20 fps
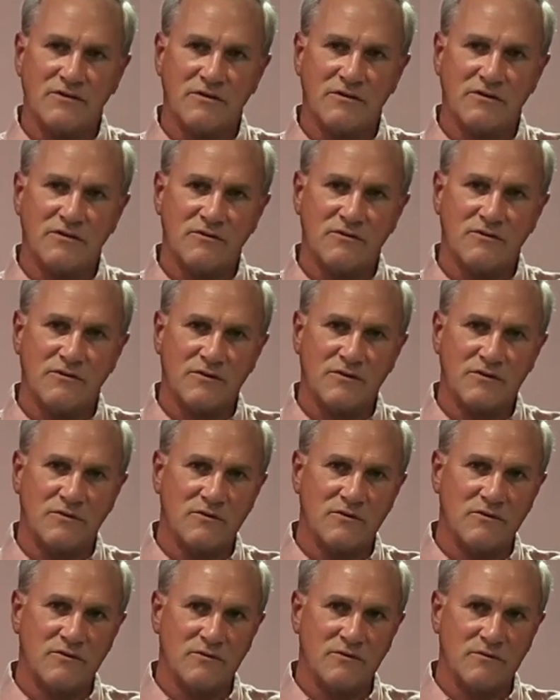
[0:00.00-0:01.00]
the,
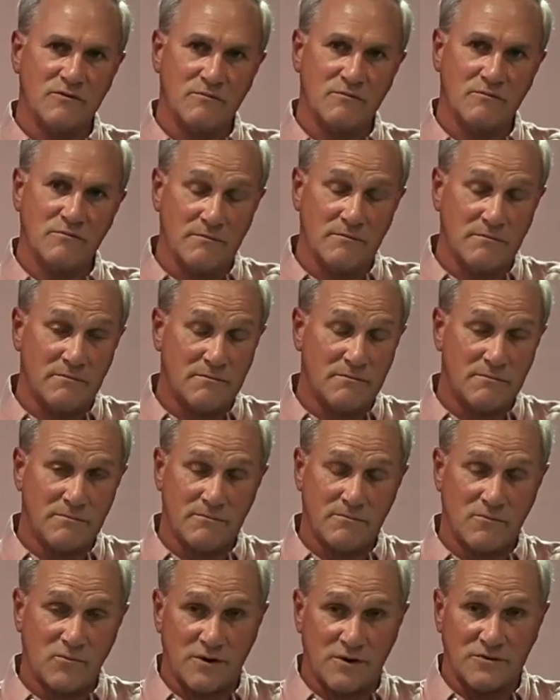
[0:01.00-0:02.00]
the
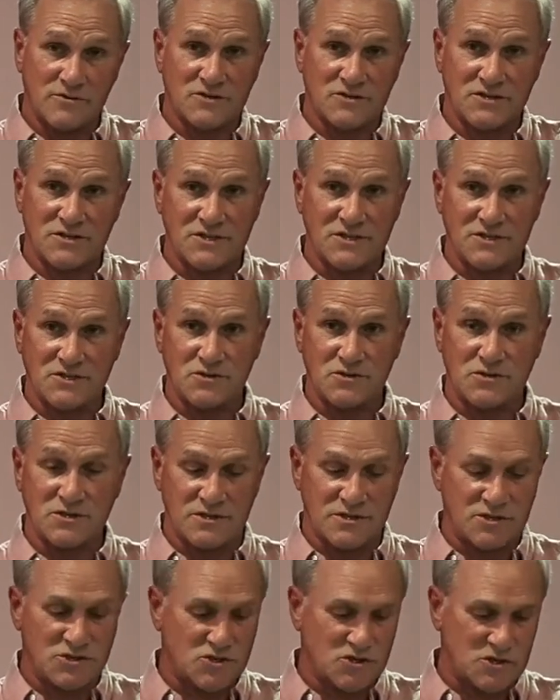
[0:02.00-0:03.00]
brothers and sisters in the
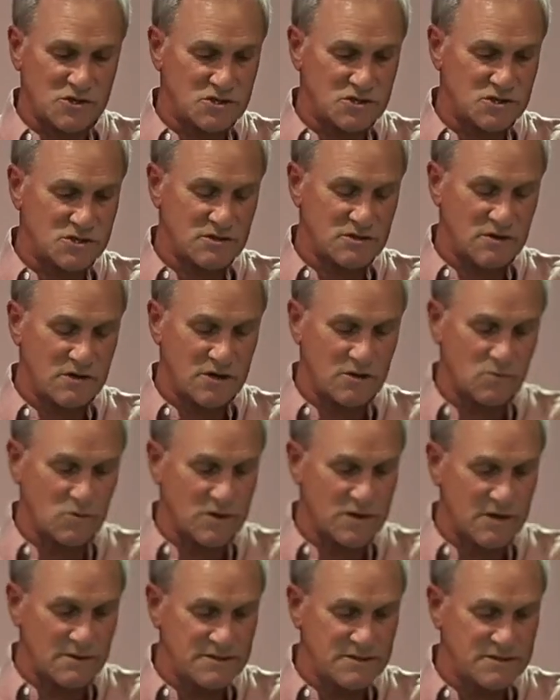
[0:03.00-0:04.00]
church uh, were
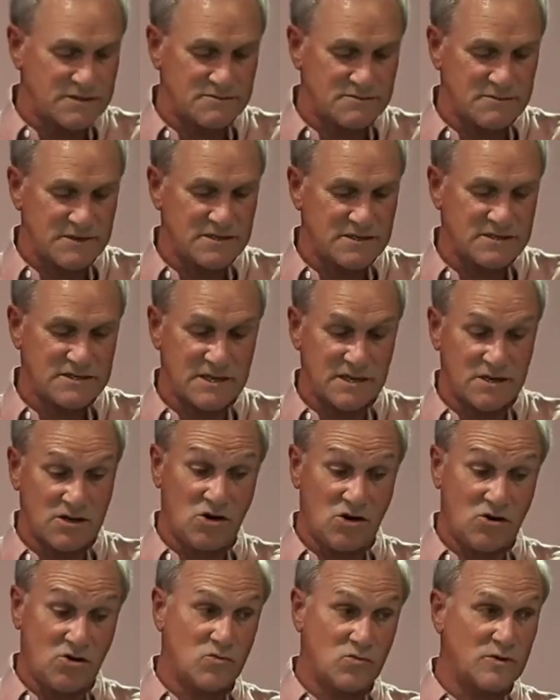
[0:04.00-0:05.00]
coming to me and saying, "Oh,
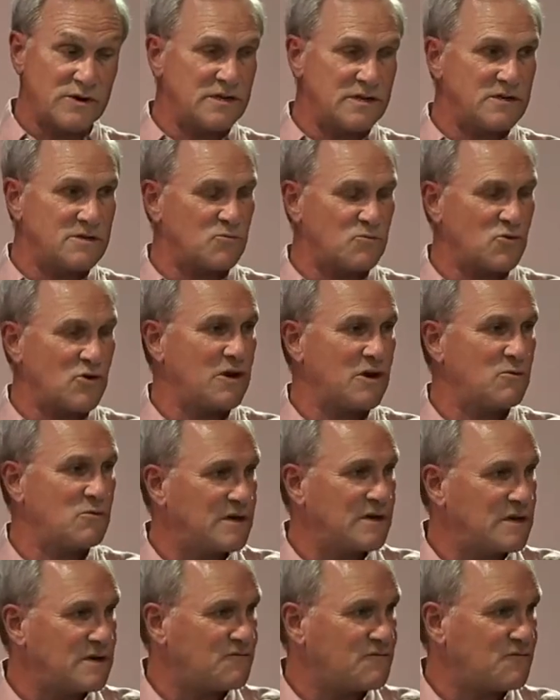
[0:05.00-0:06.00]
we need to pray, we need to
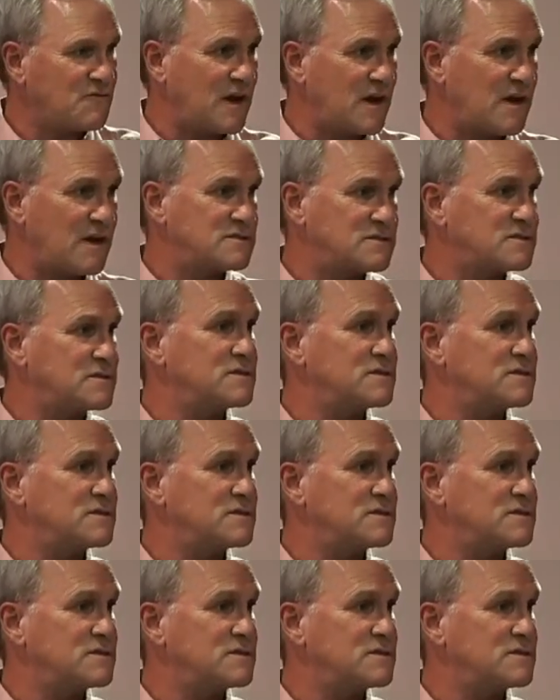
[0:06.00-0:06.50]
fast."